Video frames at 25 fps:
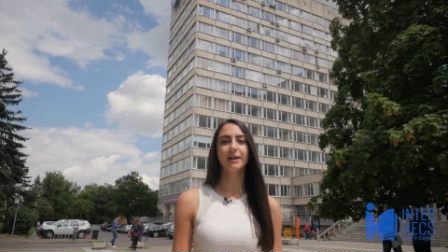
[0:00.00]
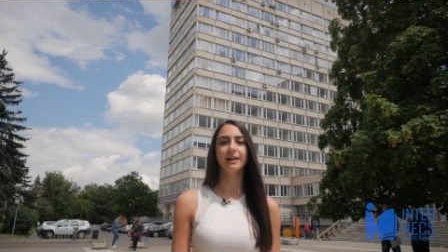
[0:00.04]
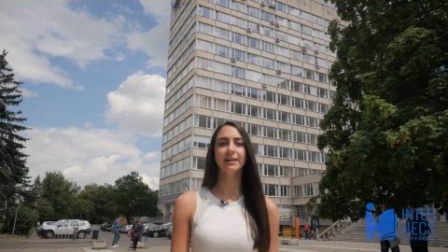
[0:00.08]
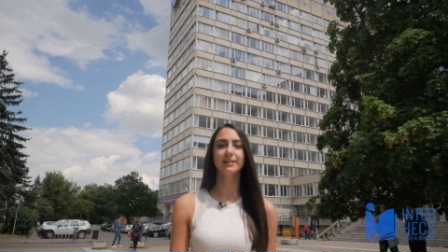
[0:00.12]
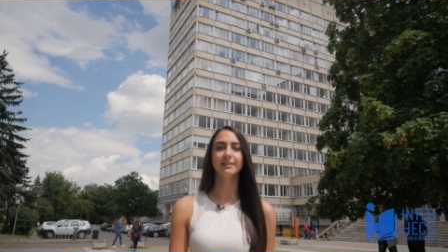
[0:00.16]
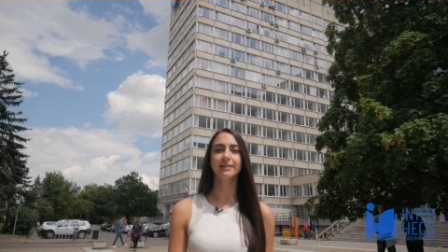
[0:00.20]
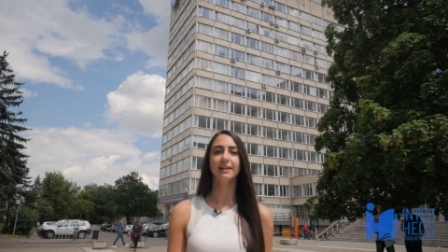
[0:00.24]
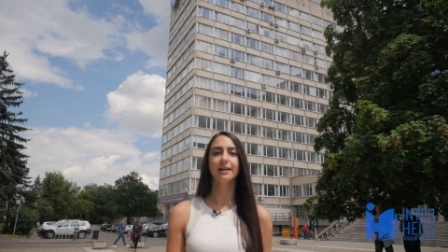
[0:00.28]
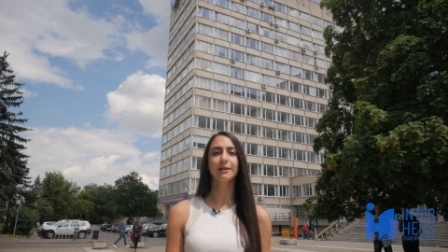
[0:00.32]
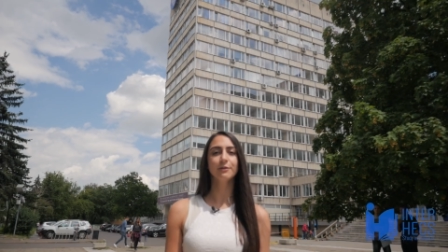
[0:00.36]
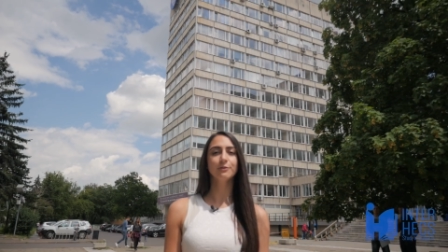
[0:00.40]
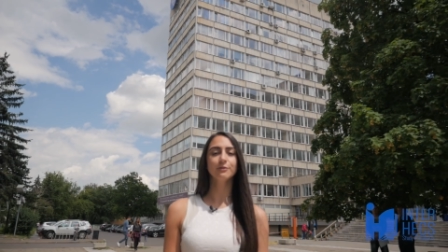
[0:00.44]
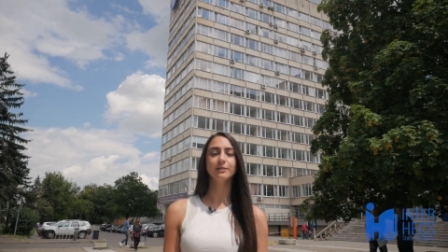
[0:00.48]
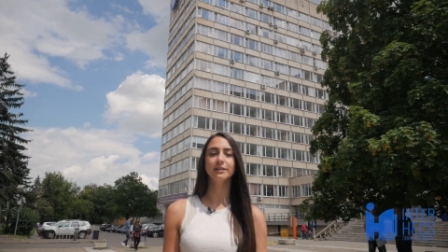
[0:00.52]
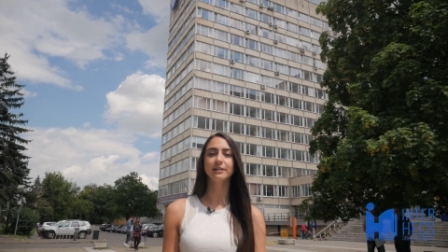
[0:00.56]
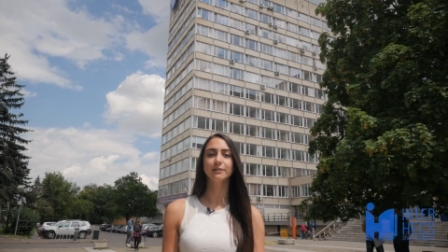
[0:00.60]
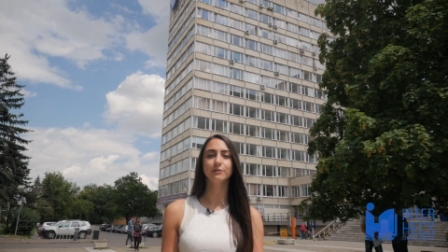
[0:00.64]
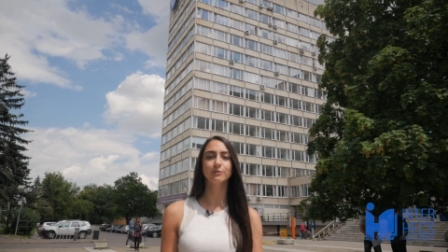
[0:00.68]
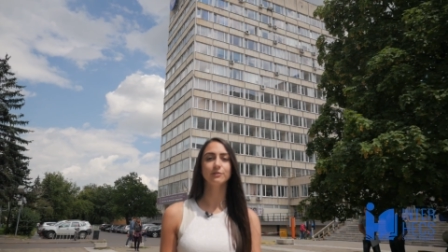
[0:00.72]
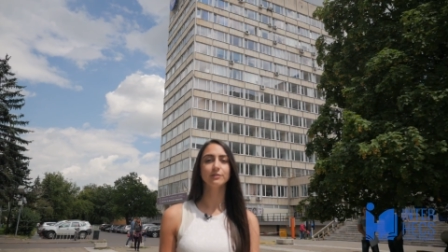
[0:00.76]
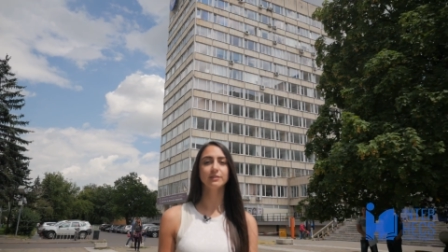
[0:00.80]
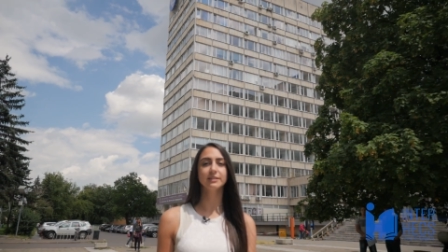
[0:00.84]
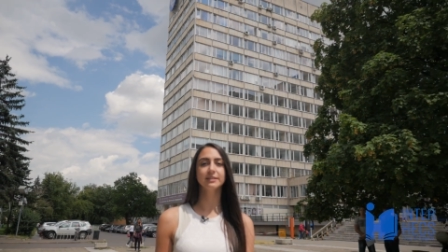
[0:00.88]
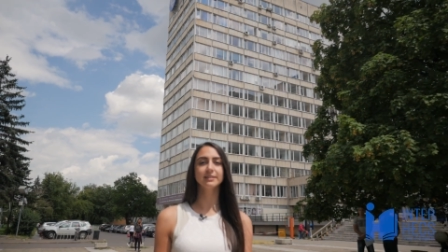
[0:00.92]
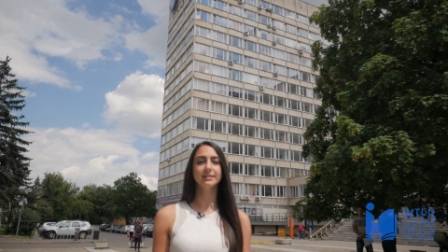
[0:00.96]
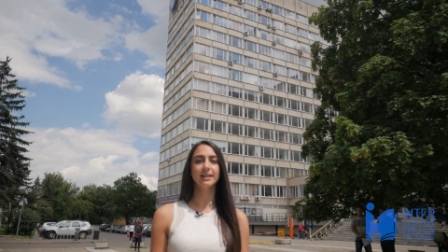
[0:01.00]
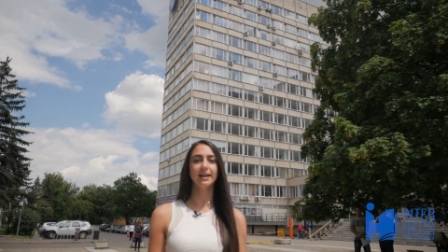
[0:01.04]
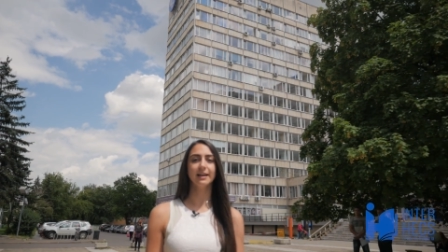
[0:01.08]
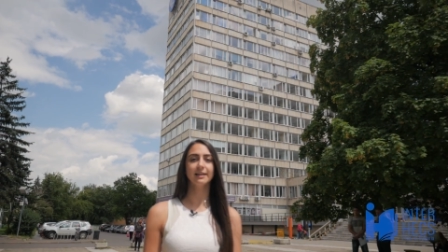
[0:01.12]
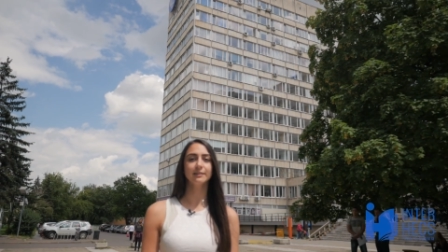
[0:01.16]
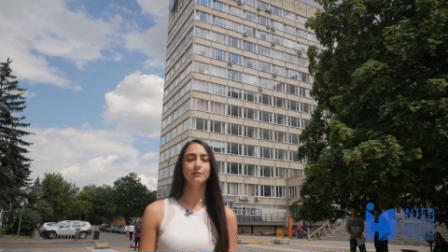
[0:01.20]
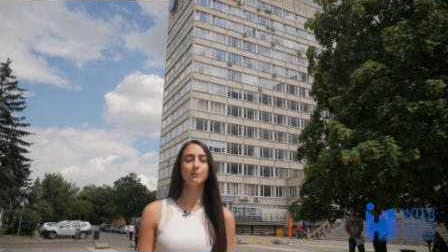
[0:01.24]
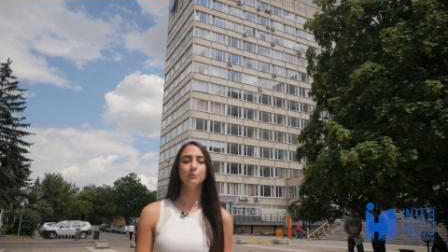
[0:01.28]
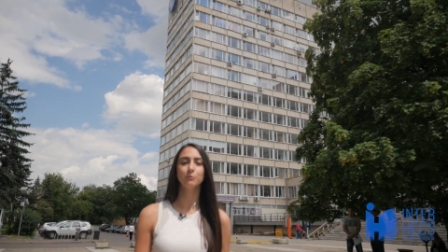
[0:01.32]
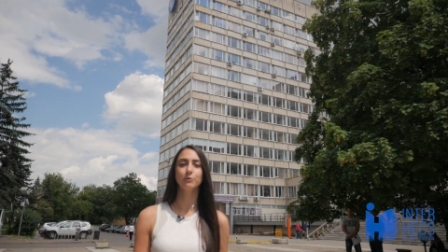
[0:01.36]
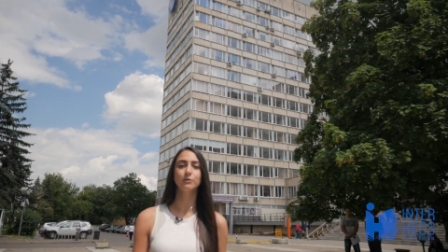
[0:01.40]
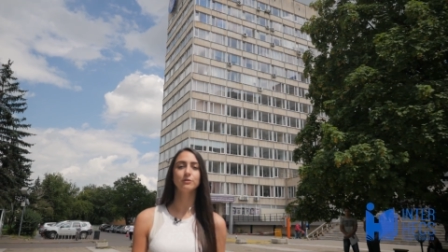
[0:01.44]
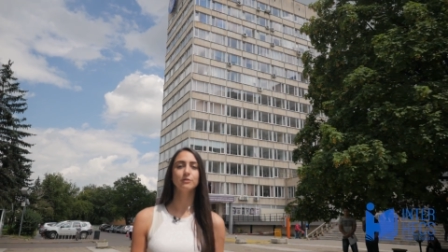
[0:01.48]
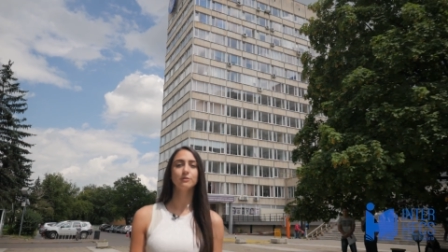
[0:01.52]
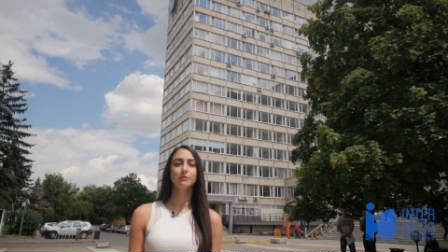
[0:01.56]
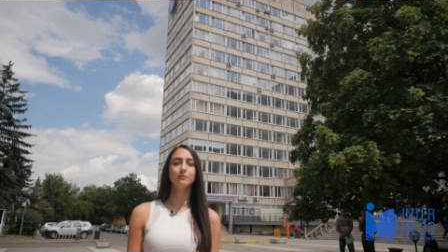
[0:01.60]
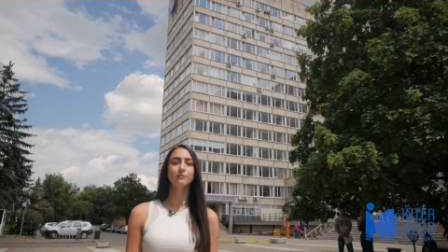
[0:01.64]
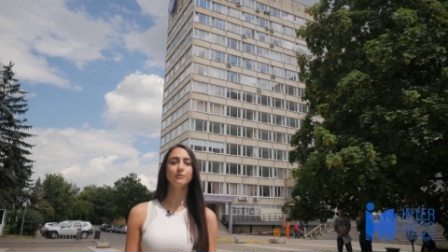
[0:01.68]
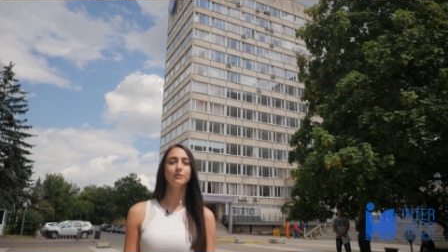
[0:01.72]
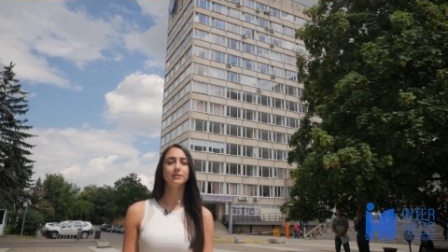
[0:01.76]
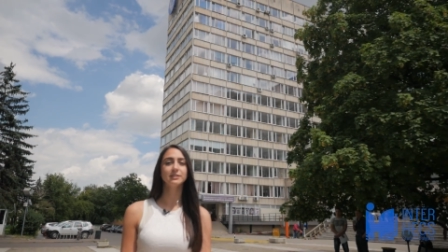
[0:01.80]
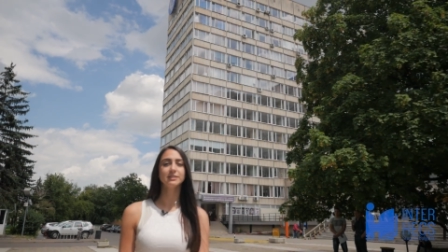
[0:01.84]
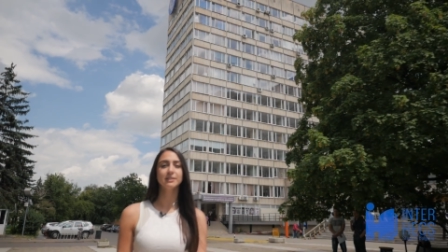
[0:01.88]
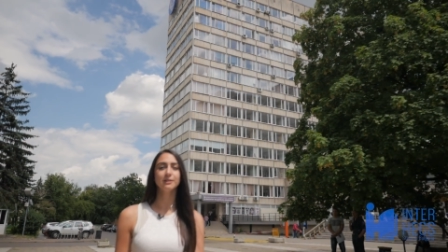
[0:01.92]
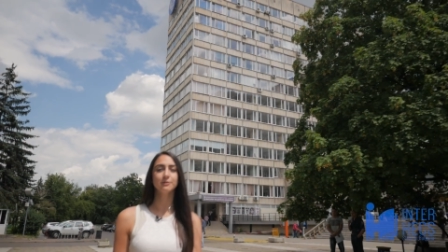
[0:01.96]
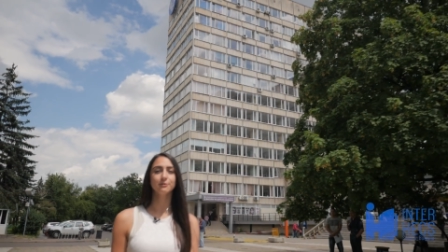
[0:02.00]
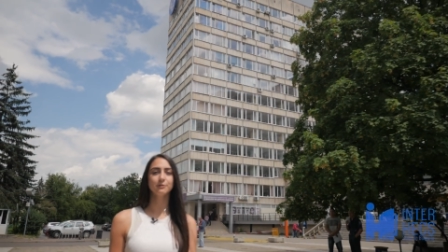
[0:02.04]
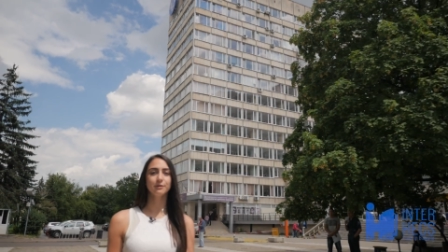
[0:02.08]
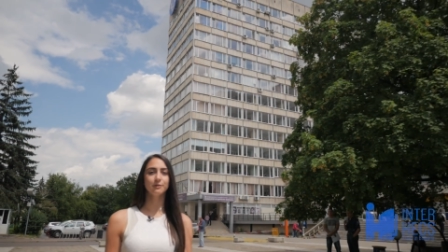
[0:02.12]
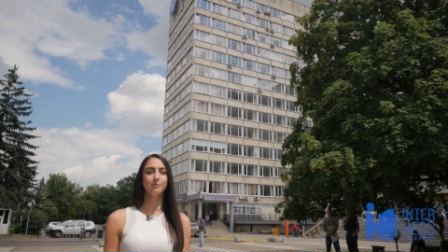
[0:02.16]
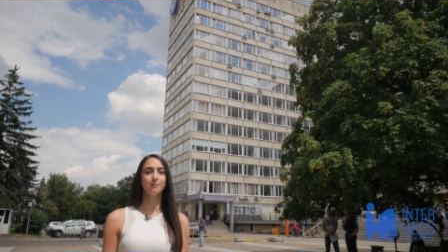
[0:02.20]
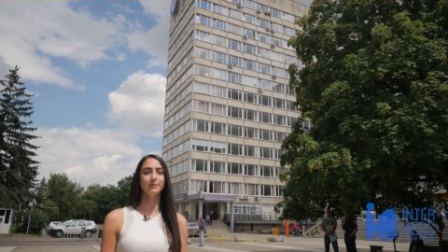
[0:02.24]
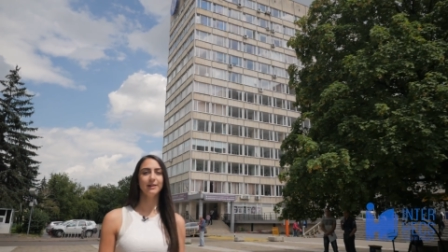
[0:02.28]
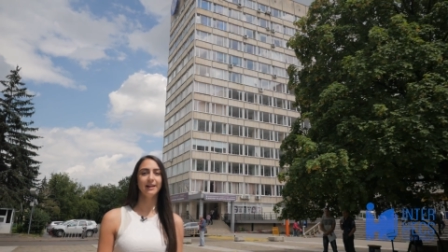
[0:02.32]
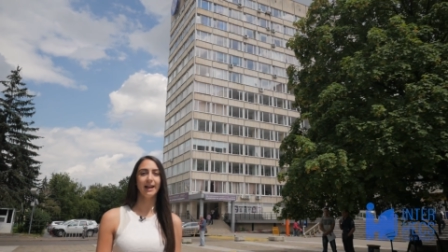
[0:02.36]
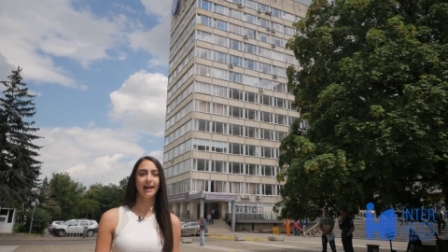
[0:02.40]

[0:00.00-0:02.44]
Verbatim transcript: and now you need to decide what your future will be